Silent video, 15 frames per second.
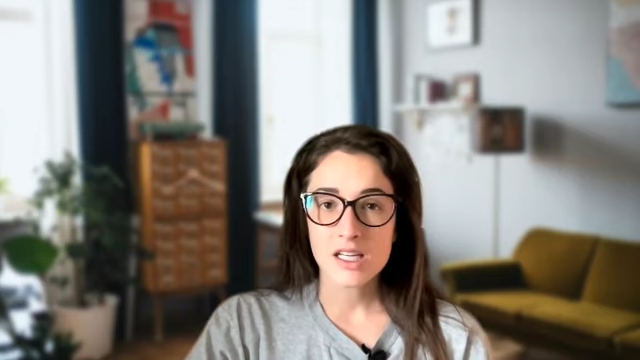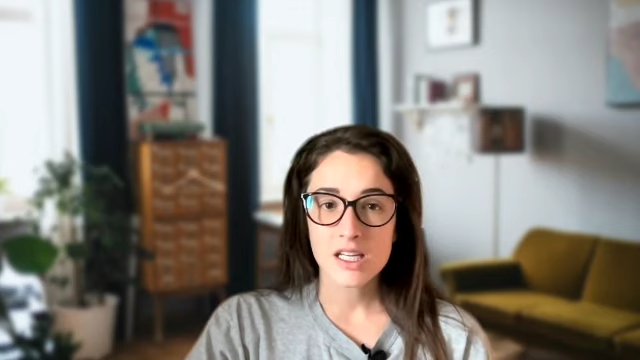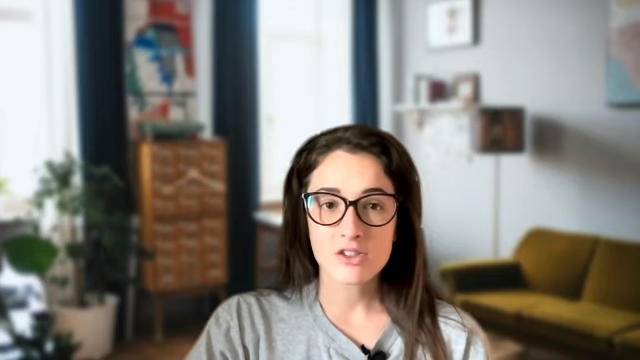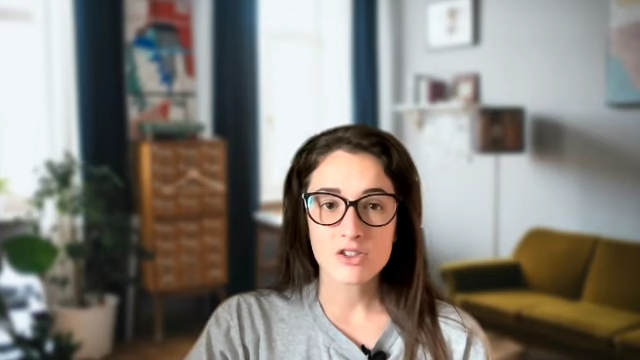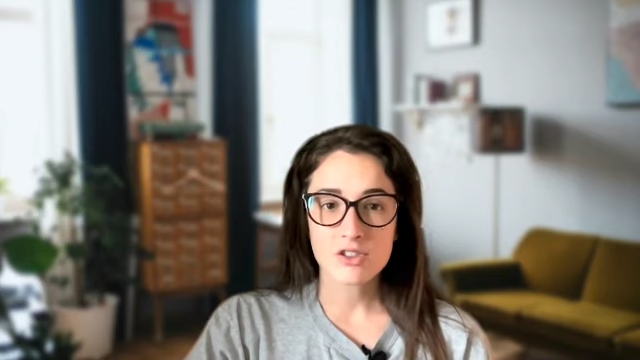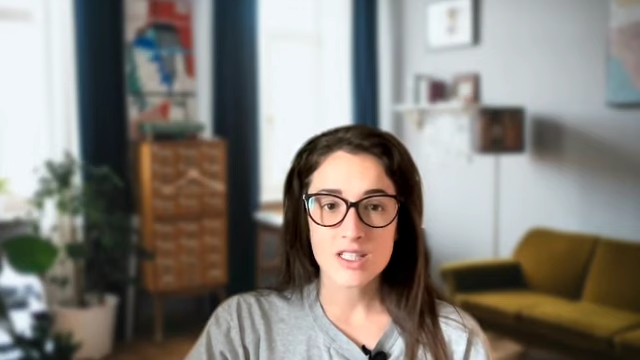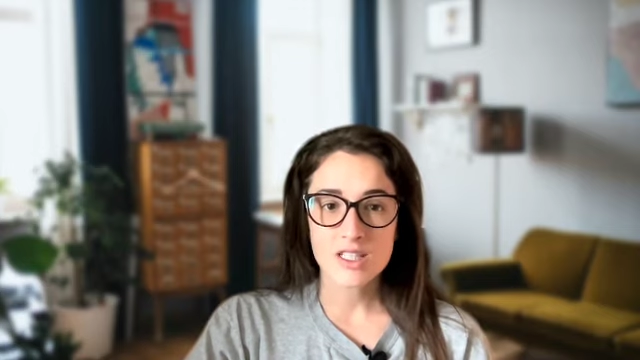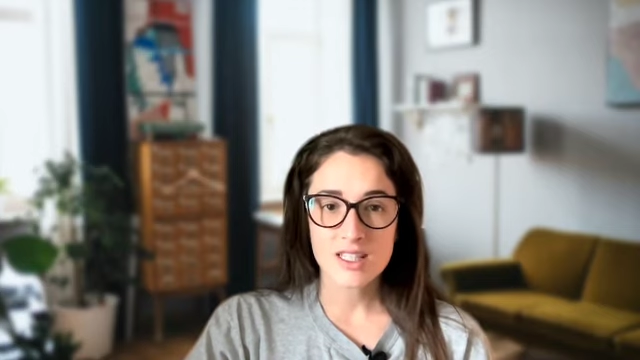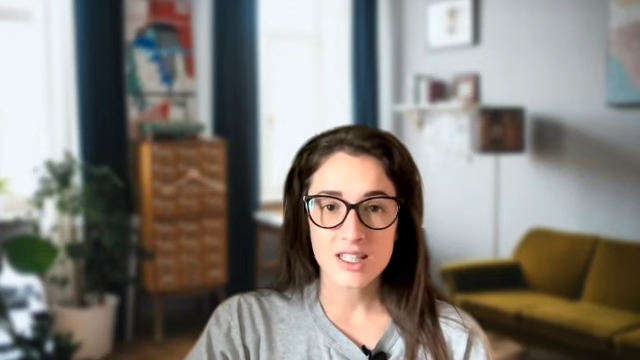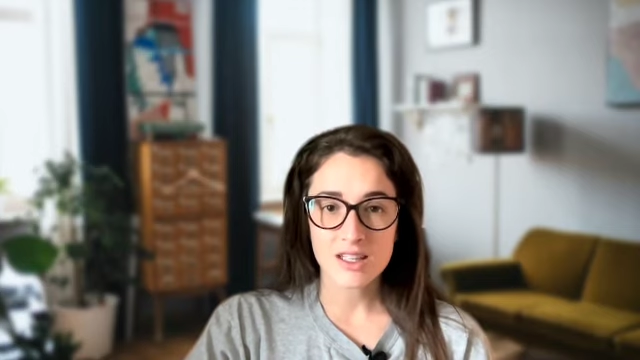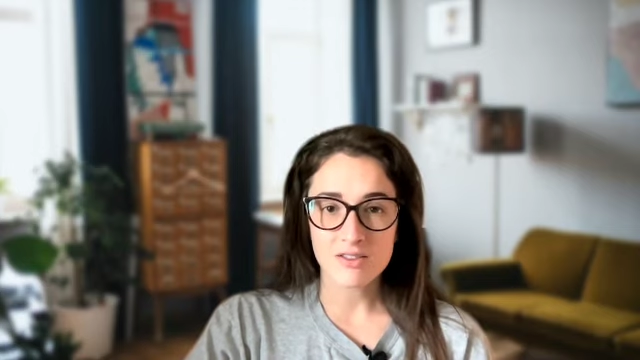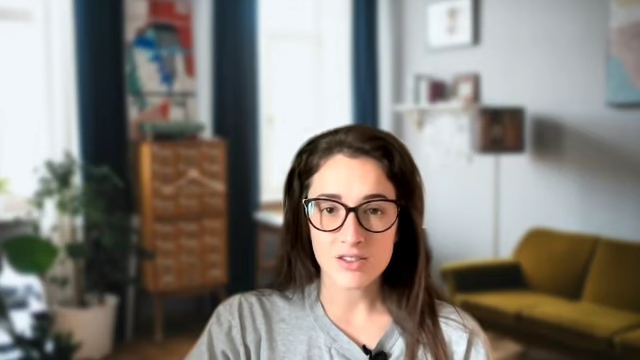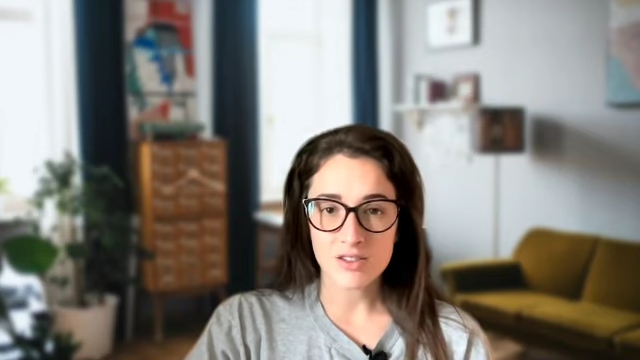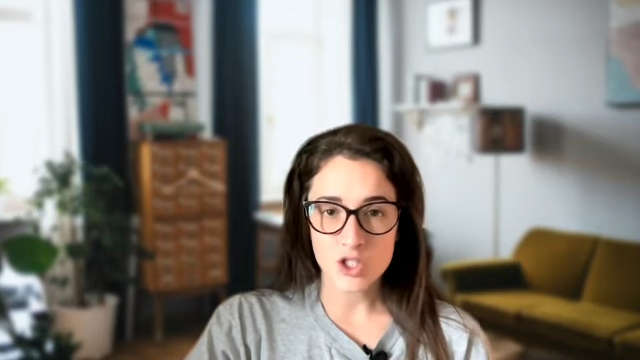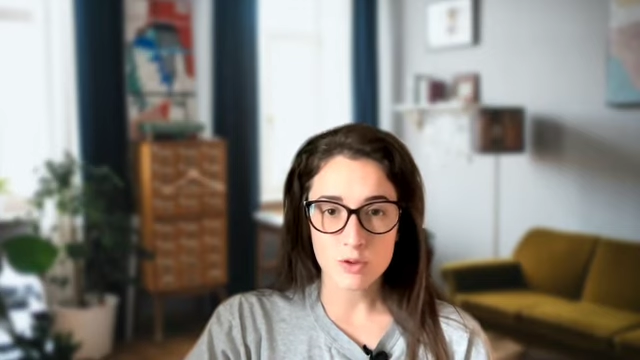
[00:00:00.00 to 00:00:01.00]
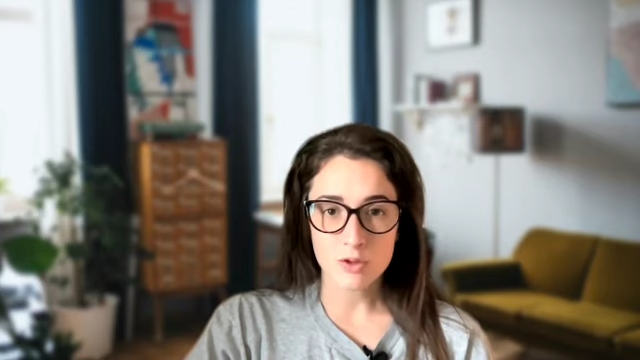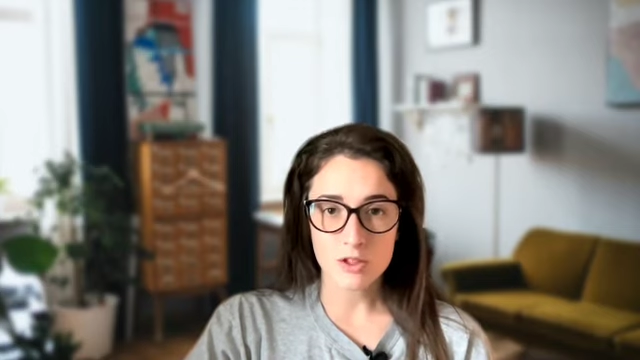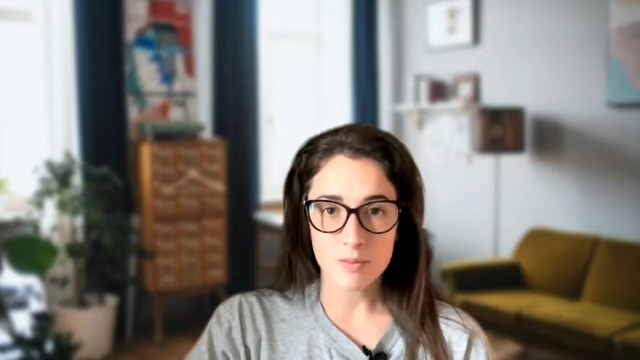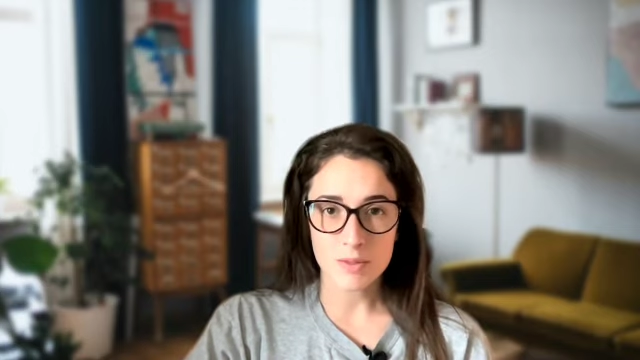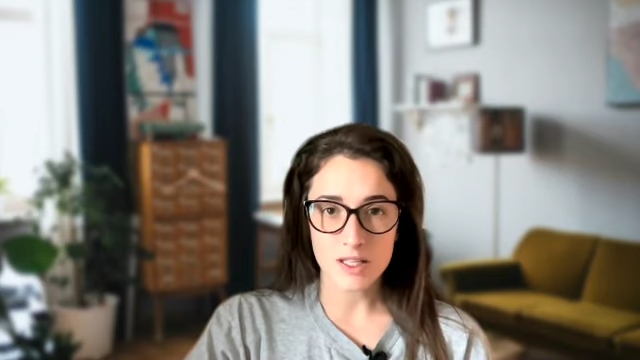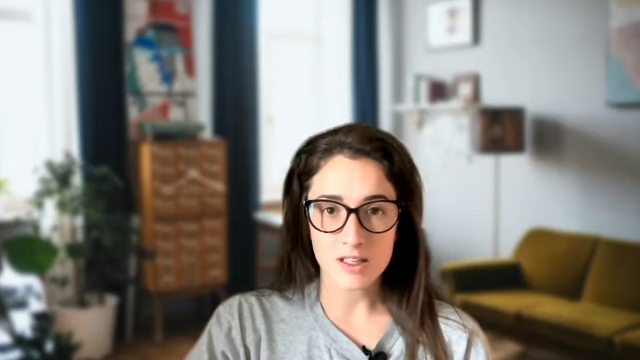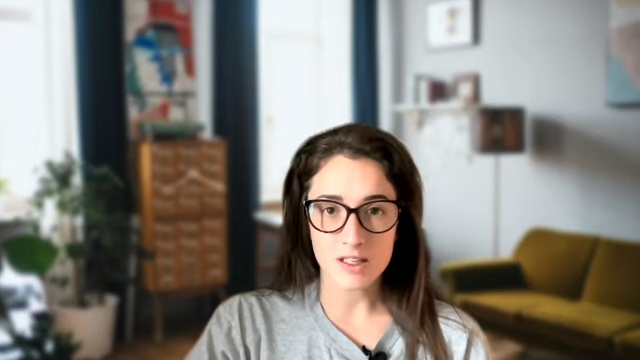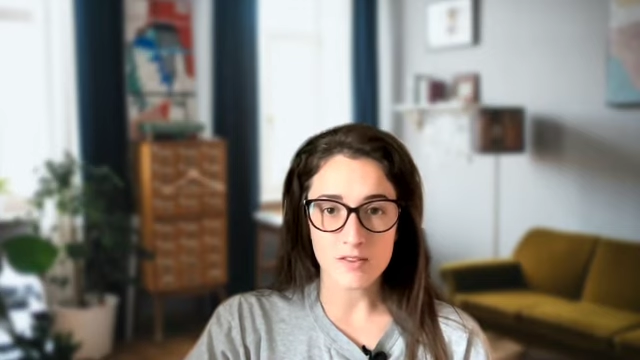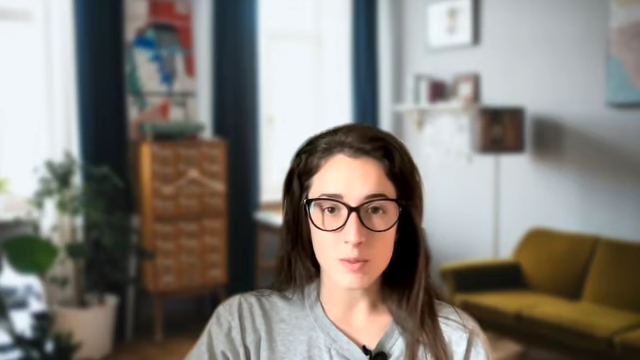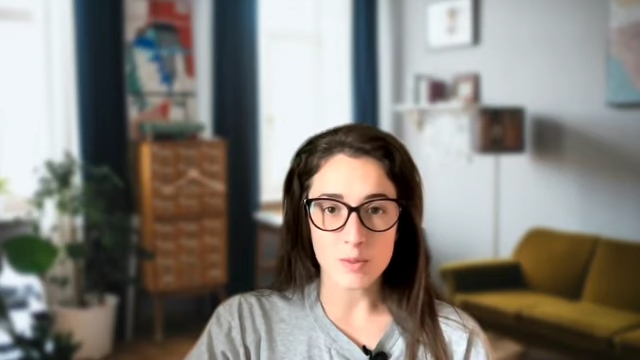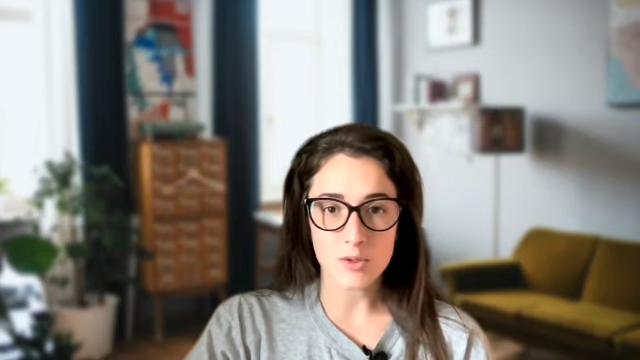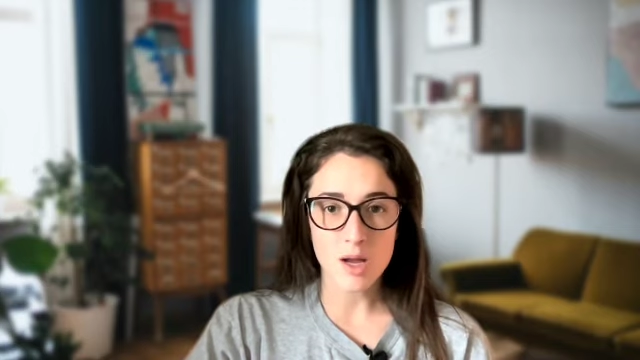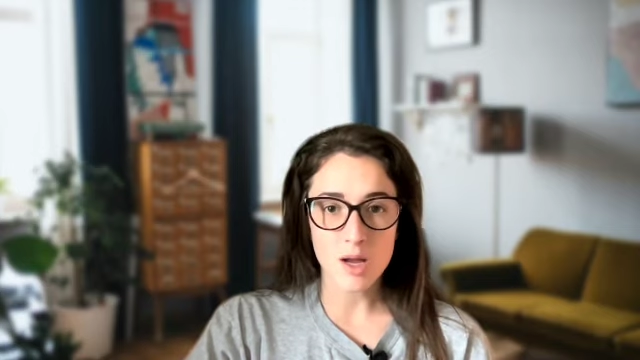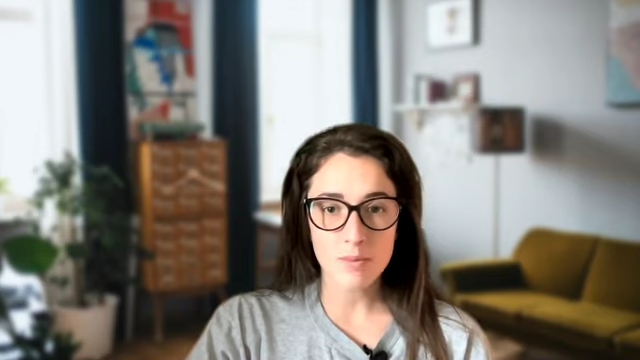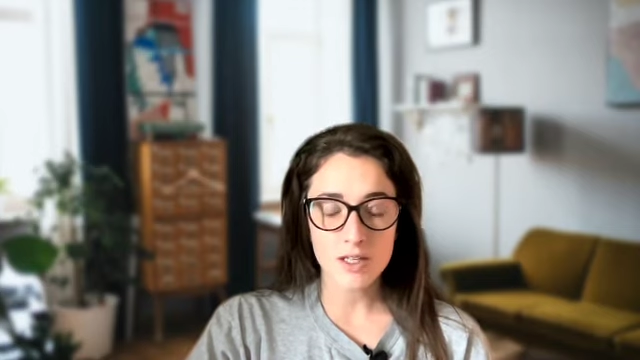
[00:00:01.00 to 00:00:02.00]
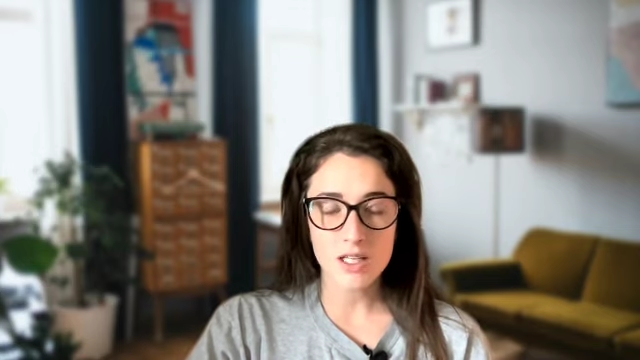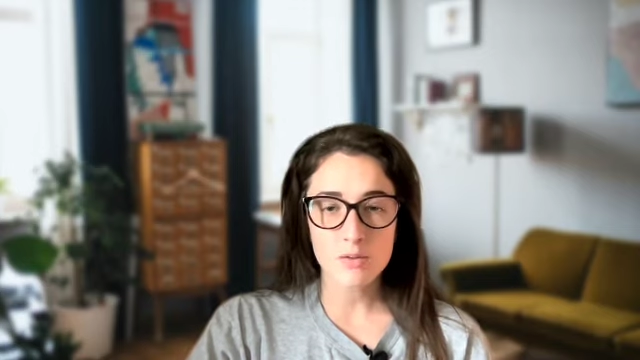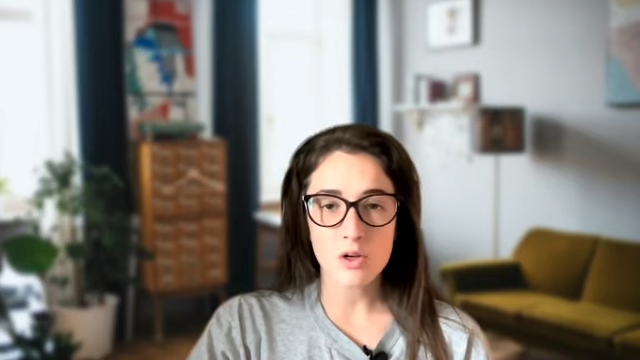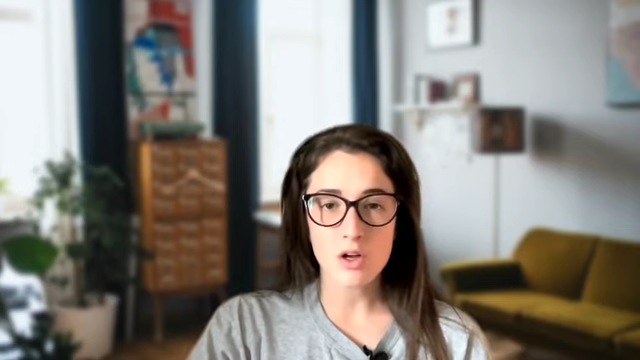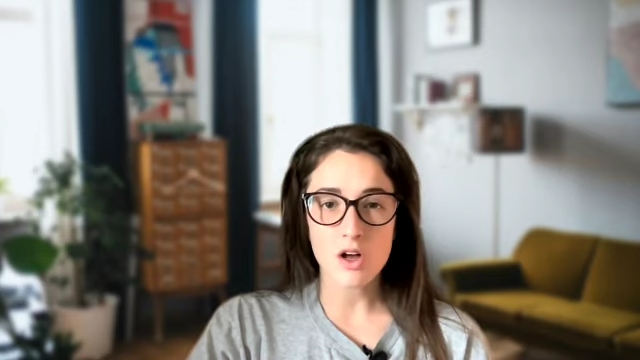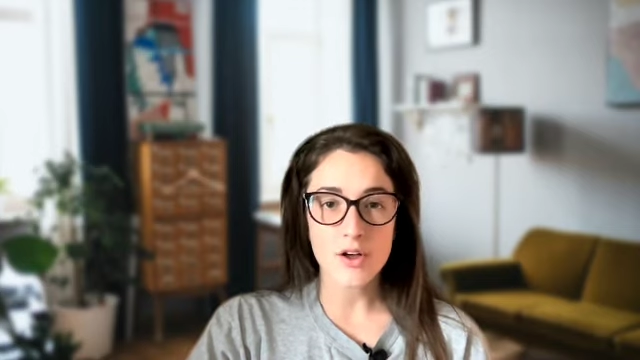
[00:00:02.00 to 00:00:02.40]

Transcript: Increasing the visual appeal of the property will